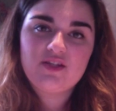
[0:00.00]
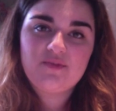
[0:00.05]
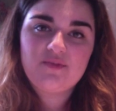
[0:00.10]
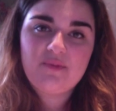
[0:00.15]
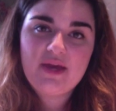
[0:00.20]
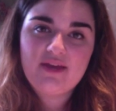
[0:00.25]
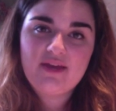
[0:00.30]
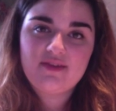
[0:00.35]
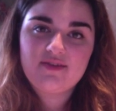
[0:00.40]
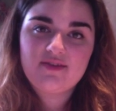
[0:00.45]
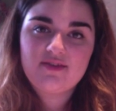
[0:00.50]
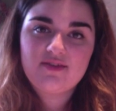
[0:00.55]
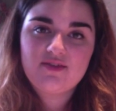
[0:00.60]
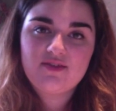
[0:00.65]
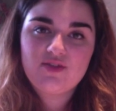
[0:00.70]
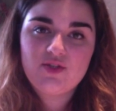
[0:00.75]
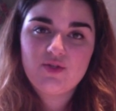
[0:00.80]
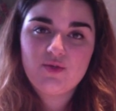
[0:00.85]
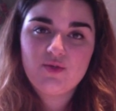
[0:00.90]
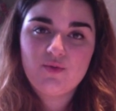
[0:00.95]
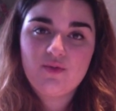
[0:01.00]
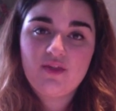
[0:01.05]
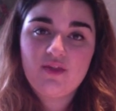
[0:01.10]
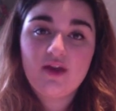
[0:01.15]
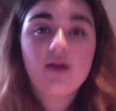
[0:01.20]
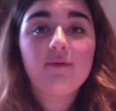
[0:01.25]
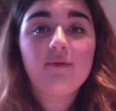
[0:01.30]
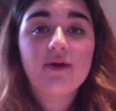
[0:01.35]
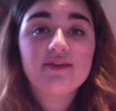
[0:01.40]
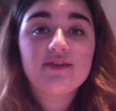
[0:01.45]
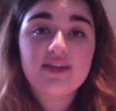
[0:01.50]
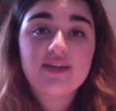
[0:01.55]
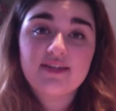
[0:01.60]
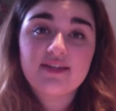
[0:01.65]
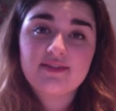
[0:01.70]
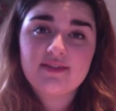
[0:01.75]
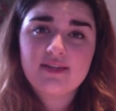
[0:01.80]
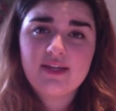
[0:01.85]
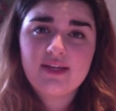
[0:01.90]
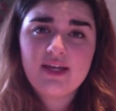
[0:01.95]
space to think about
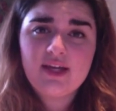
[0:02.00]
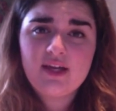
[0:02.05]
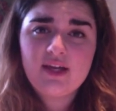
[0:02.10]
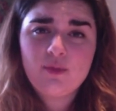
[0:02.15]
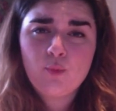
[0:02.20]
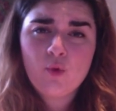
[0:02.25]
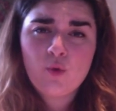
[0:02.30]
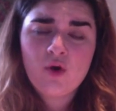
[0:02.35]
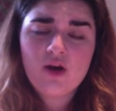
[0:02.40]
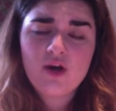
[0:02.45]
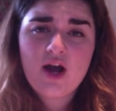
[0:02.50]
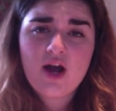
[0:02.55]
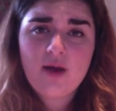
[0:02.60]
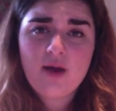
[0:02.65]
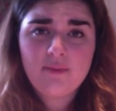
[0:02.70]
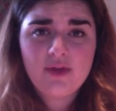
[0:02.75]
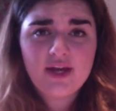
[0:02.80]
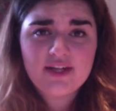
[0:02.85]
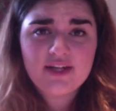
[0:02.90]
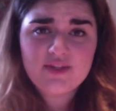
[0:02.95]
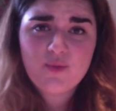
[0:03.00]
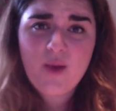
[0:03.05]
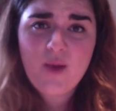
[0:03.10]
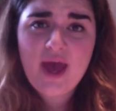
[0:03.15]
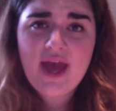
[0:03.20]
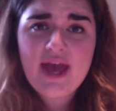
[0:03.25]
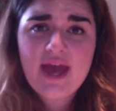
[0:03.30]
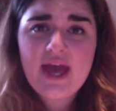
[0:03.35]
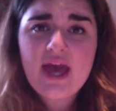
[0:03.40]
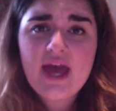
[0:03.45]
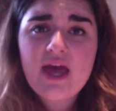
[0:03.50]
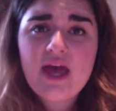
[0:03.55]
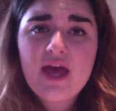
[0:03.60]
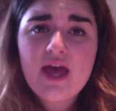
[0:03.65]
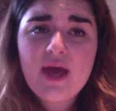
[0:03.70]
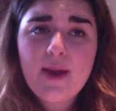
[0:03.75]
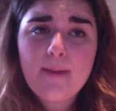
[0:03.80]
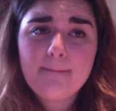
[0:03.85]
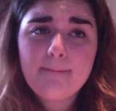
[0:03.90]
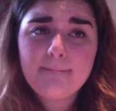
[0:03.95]
Cecily in a more complex way
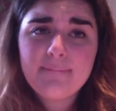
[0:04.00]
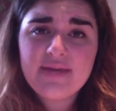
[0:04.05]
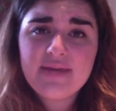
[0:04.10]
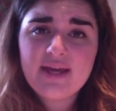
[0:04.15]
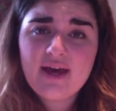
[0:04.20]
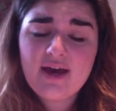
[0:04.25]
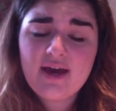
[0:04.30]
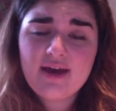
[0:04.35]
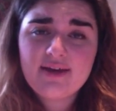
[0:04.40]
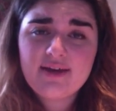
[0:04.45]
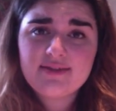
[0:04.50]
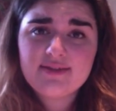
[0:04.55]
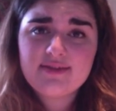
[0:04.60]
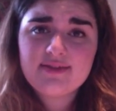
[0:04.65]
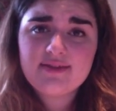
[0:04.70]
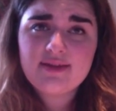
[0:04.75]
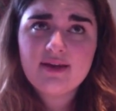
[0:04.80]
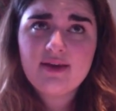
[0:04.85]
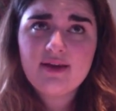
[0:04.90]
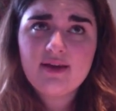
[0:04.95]
because,